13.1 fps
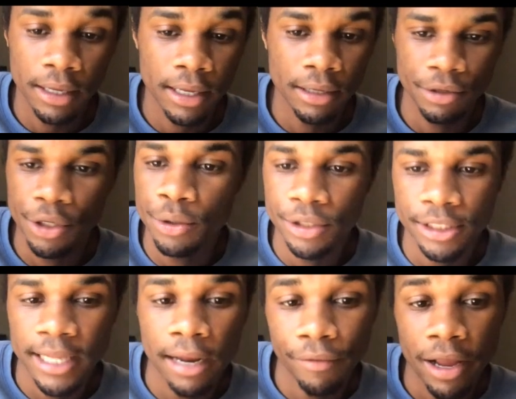it
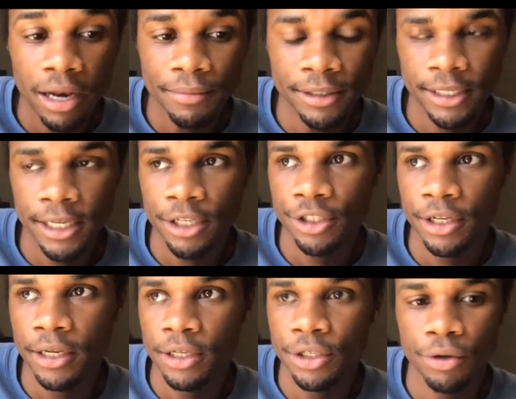uses that
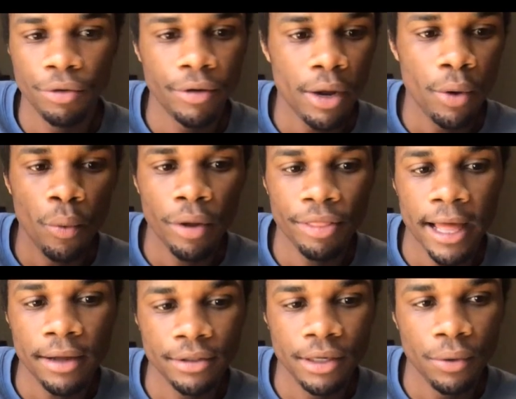randomization to create
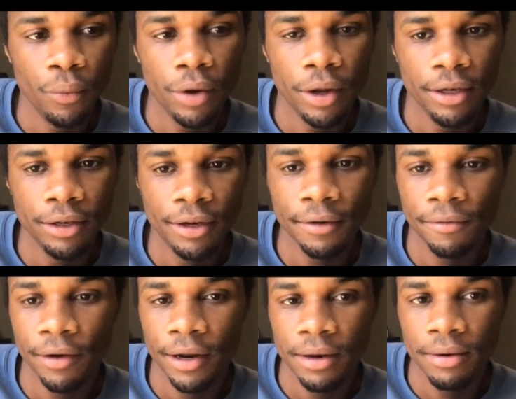1,001
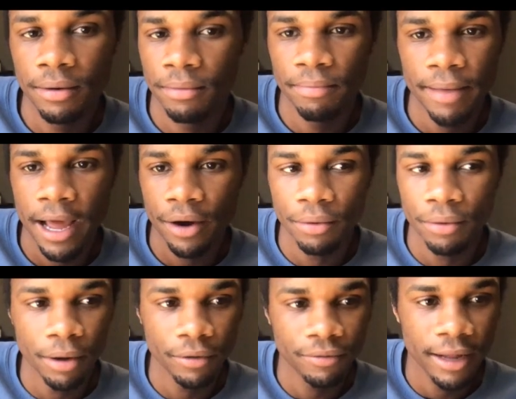different pattern
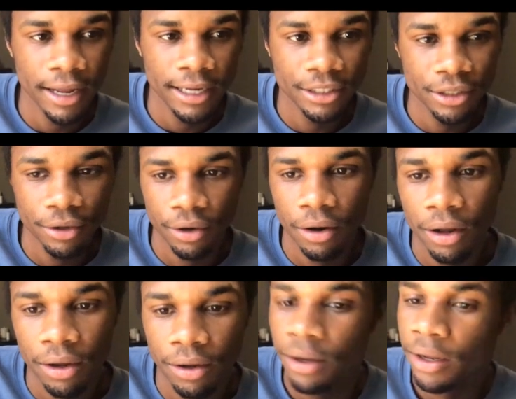butterflies. So they're
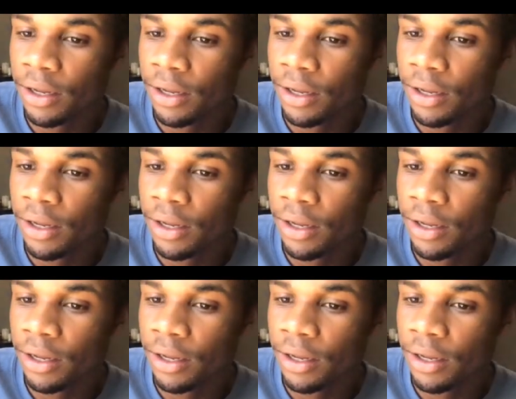all